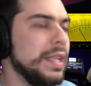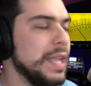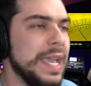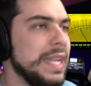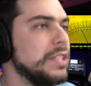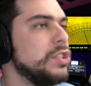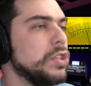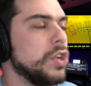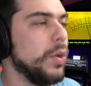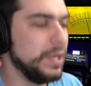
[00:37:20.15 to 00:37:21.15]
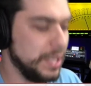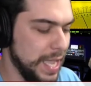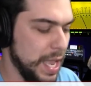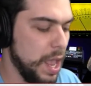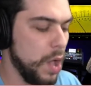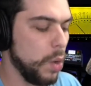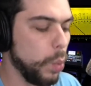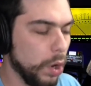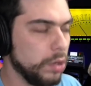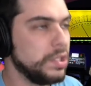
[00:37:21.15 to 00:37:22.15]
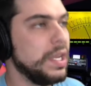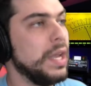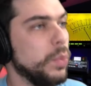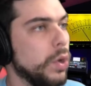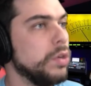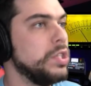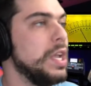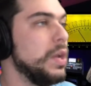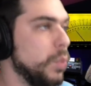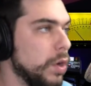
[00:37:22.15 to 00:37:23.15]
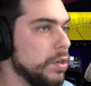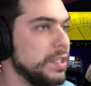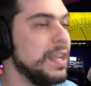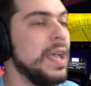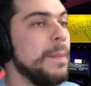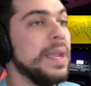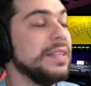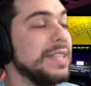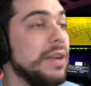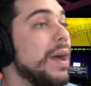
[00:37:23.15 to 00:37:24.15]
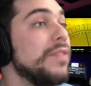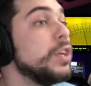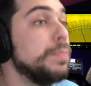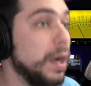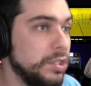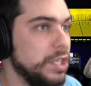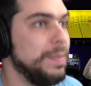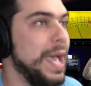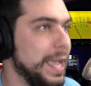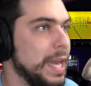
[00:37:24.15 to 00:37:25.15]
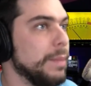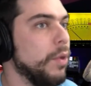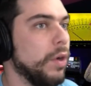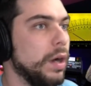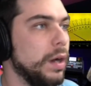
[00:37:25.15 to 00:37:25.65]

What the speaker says: it is just going to get worse and worse and worse because they don't have their punching bag anymore.